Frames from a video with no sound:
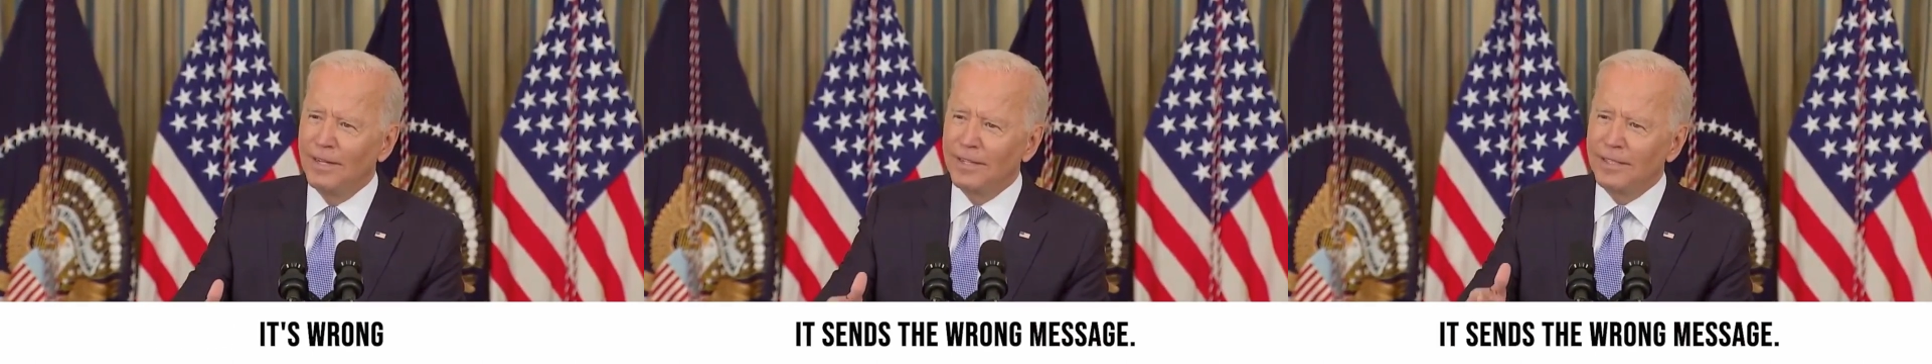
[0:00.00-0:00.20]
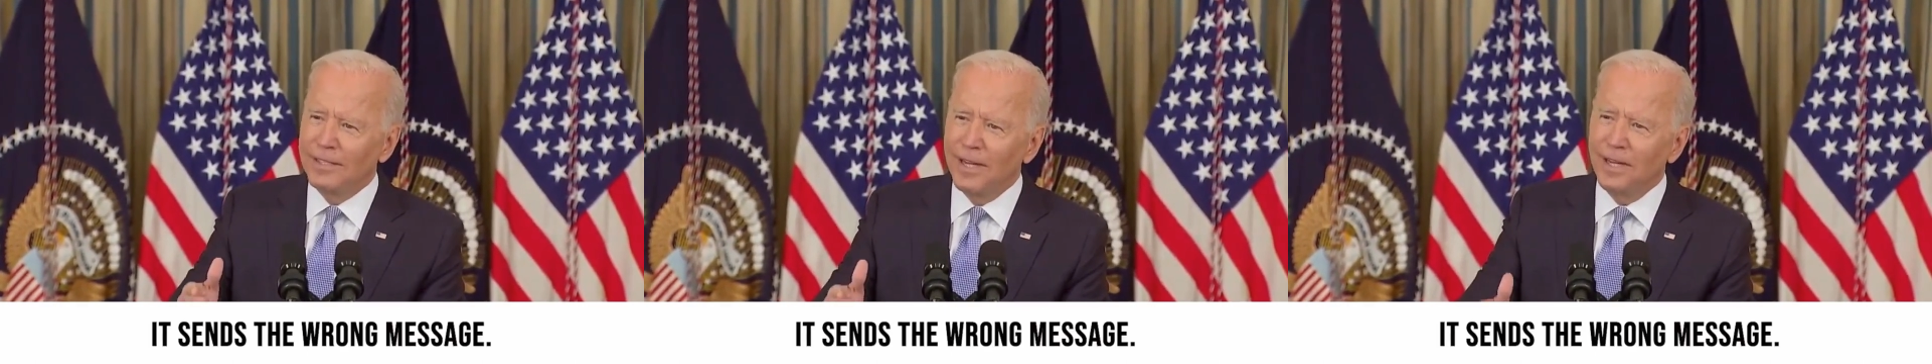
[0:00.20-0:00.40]

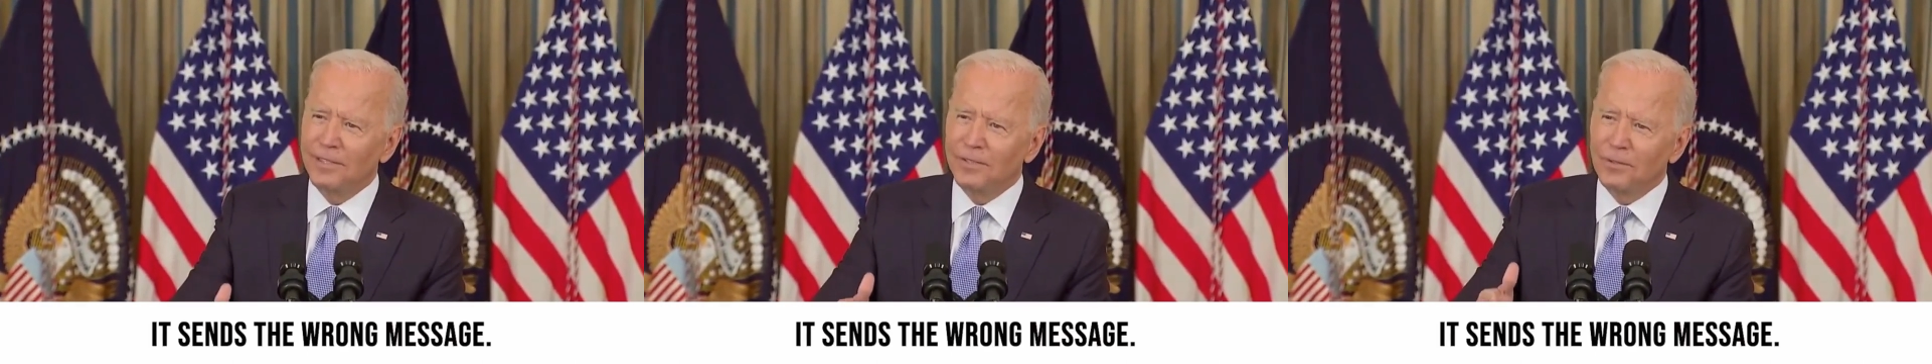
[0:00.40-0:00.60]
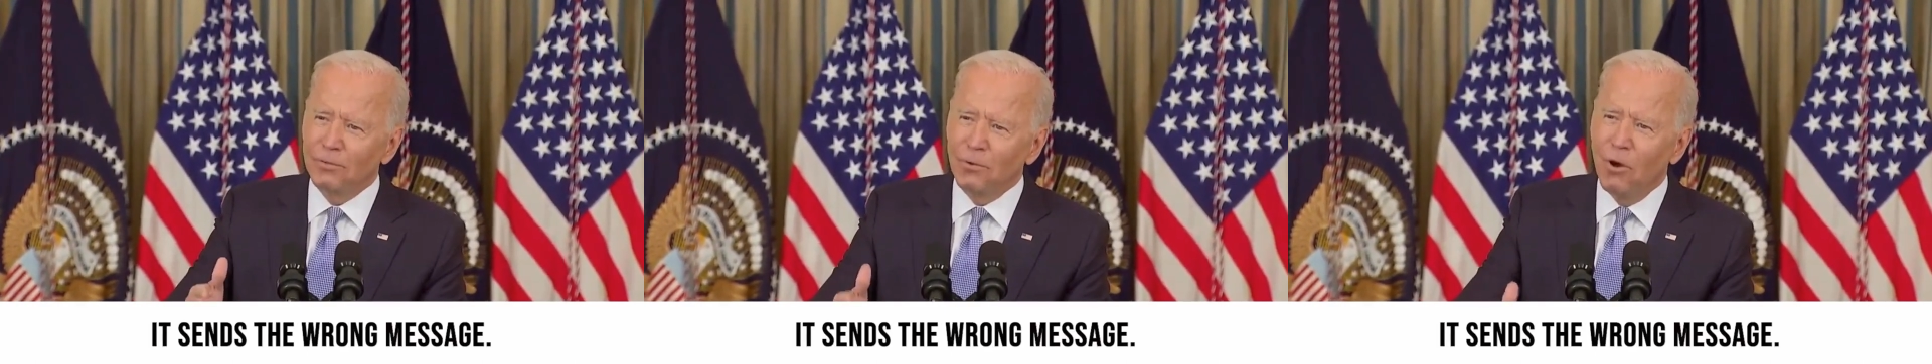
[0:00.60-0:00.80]
It
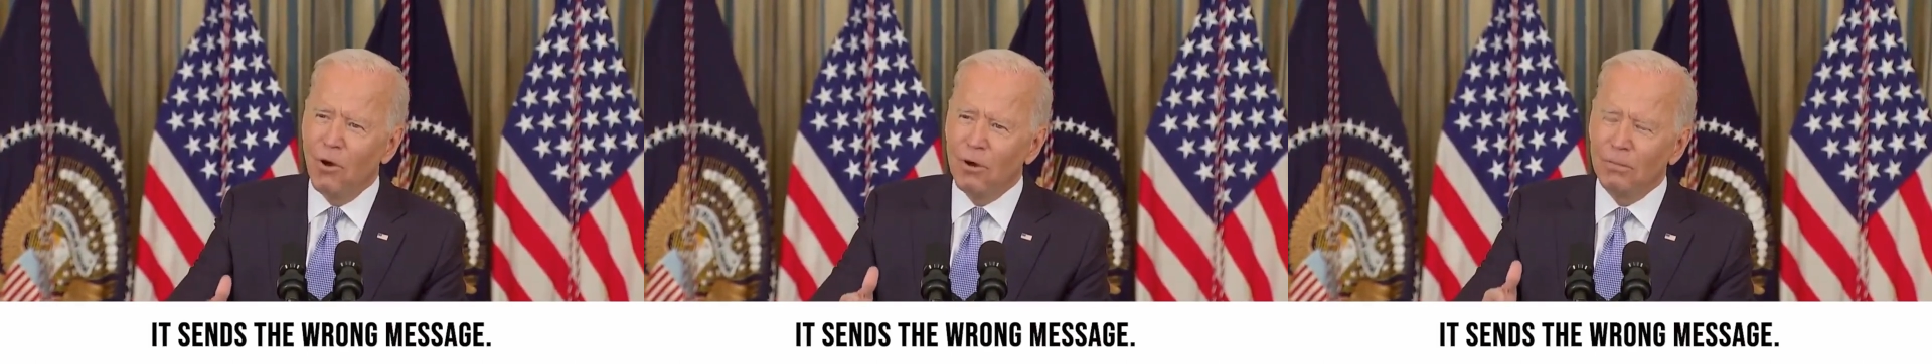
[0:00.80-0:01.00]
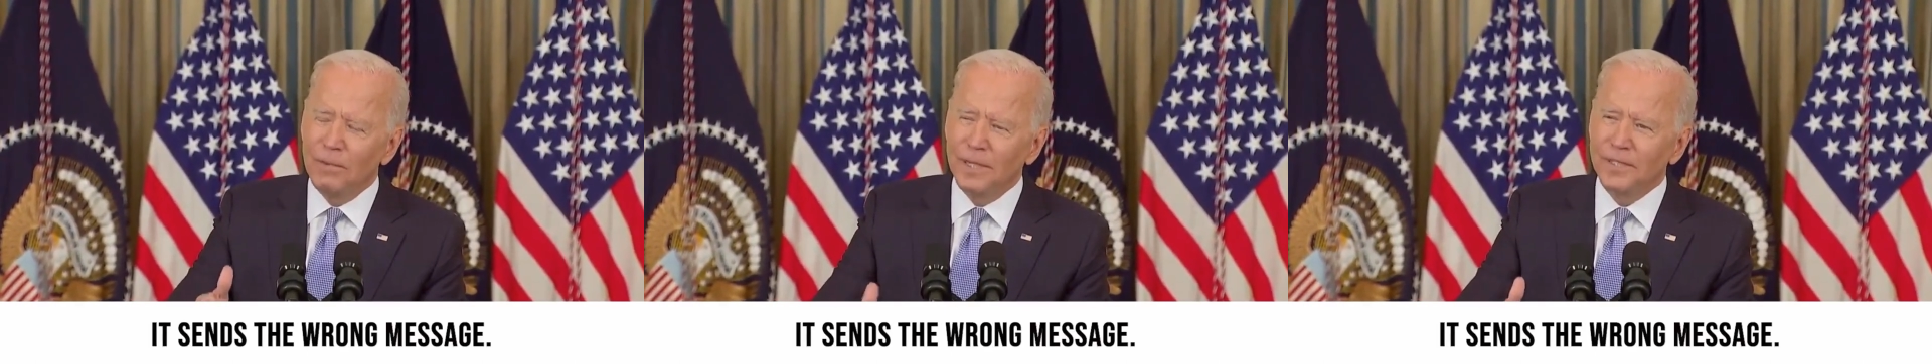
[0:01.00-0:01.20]
sends the
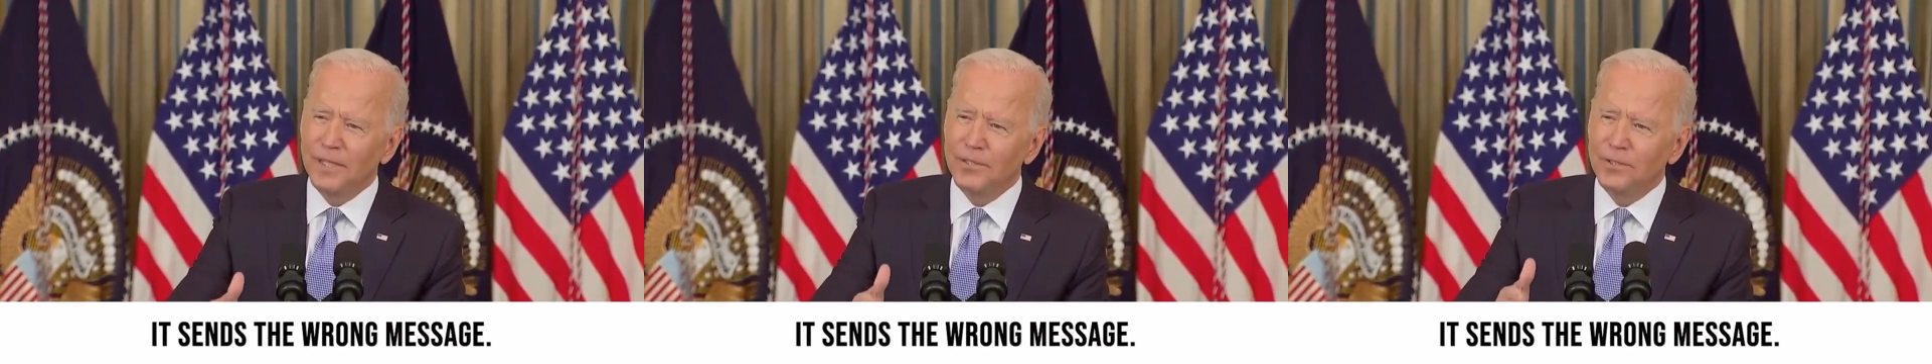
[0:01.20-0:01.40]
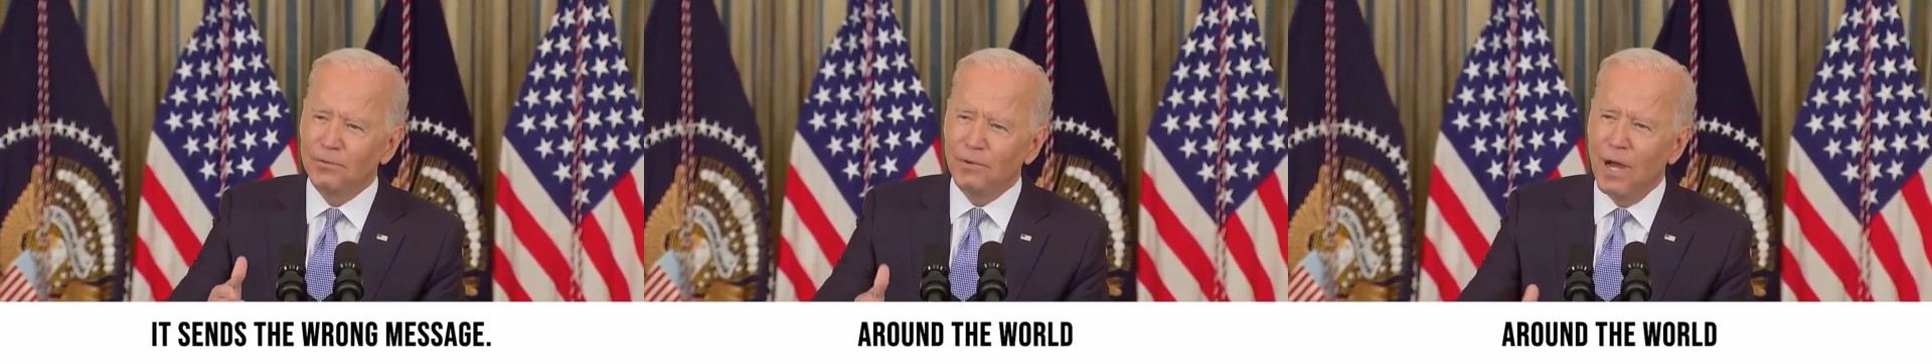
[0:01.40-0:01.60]
wrong
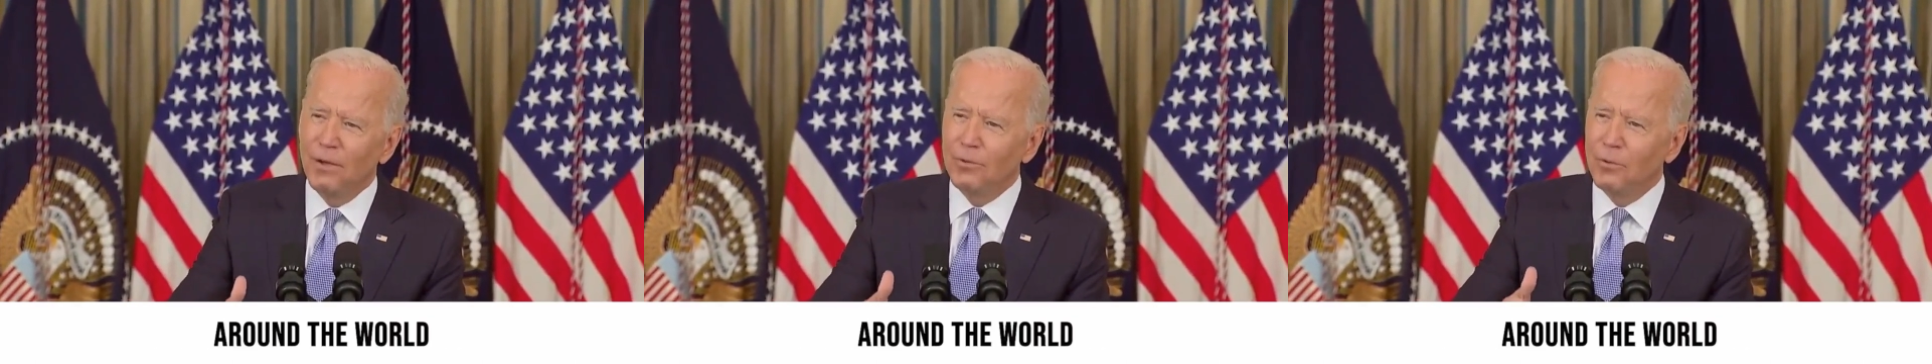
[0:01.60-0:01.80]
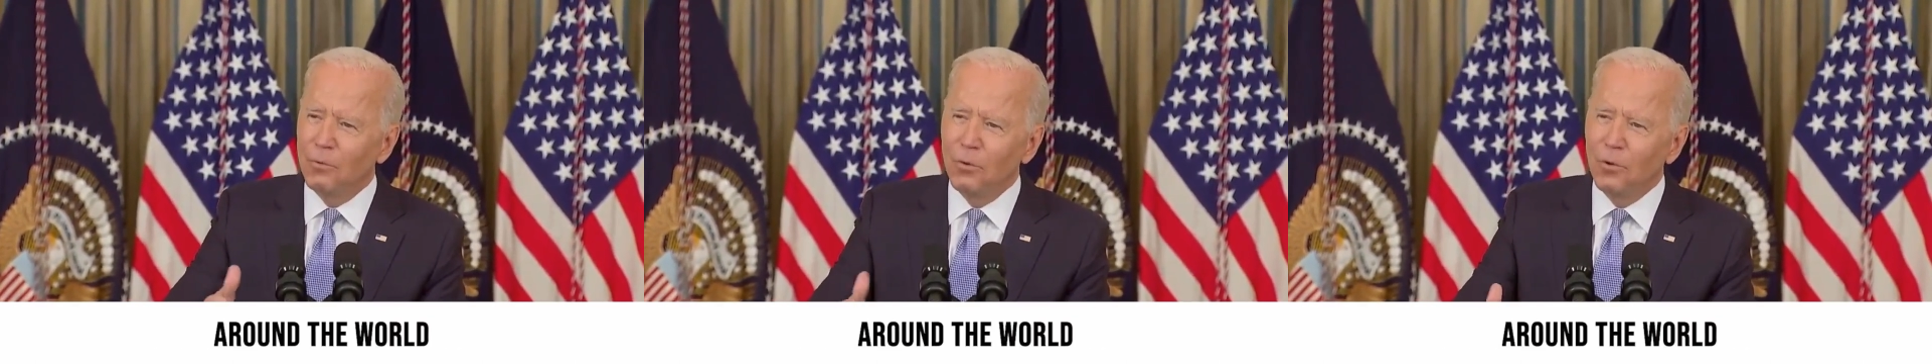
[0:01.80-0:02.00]
message
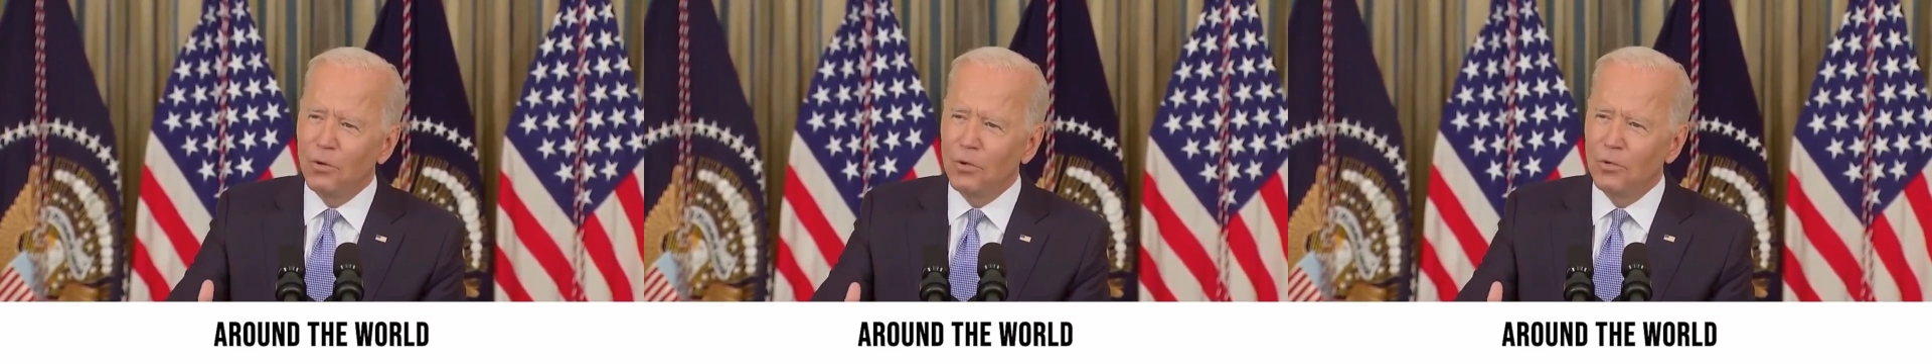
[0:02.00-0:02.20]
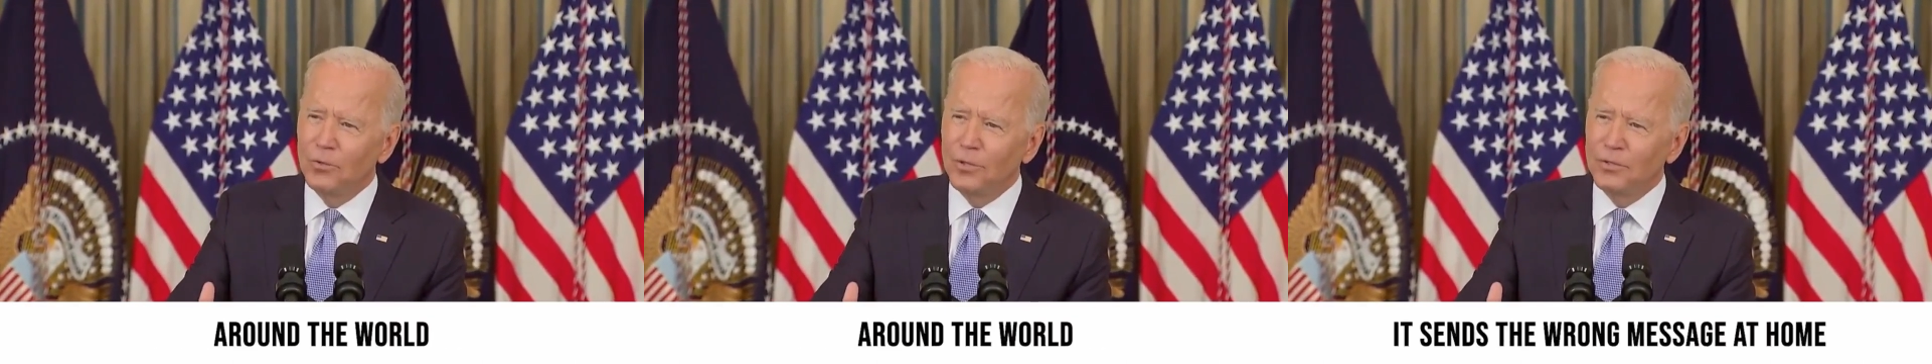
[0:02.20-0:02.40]
around the
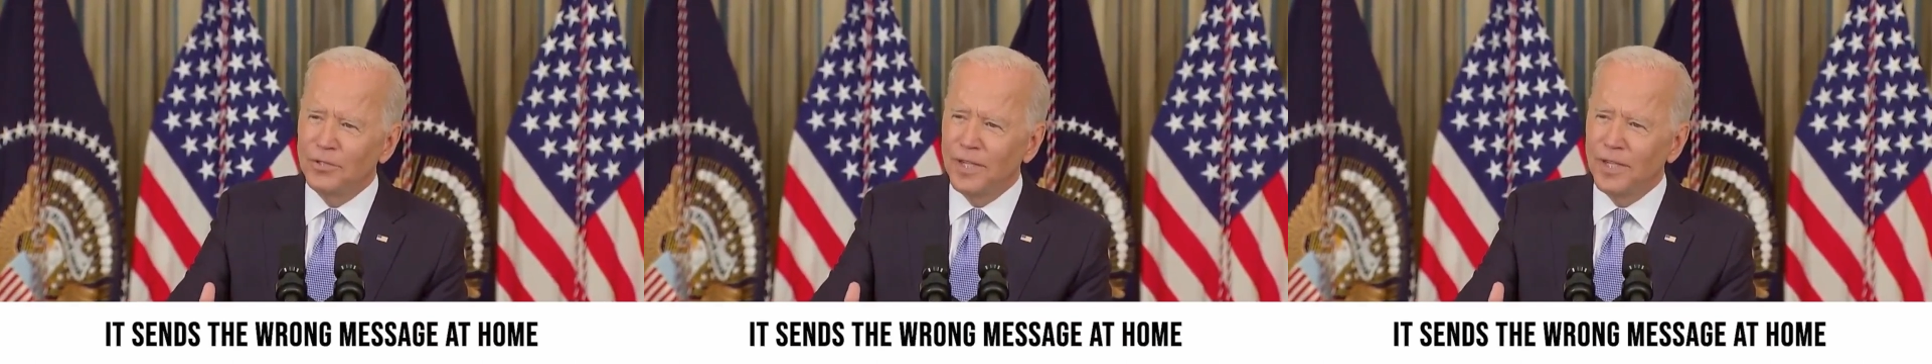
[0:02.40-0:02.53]
world.